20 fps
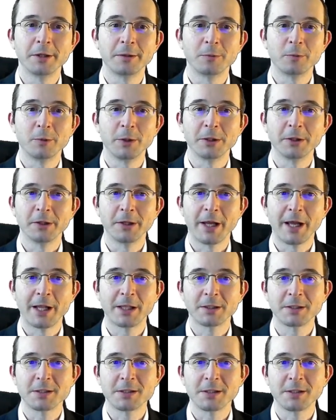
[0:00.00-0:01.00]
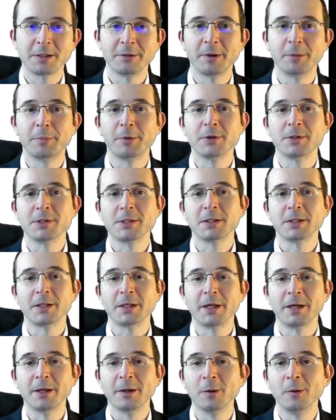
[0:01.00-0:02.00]
we could analogously represent
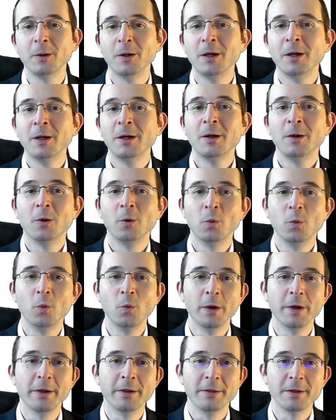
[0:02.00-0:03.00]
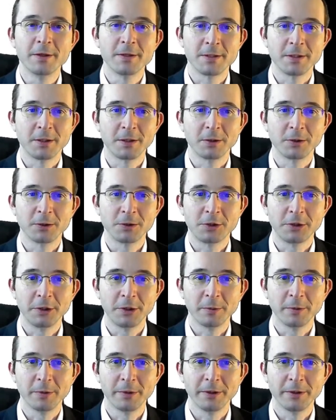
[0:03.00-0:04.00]
now with a single tree
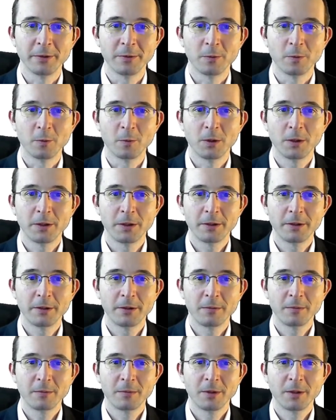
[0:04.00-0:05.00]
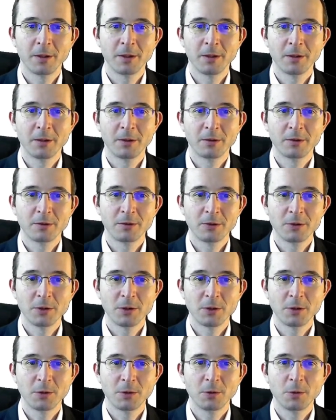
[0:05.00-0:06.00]
with 1,
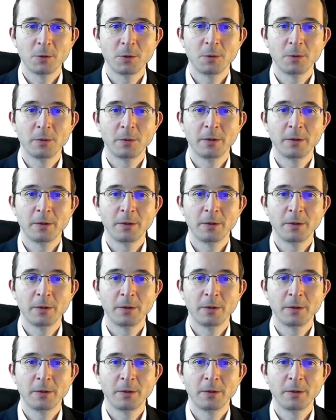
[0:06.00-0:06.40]
2,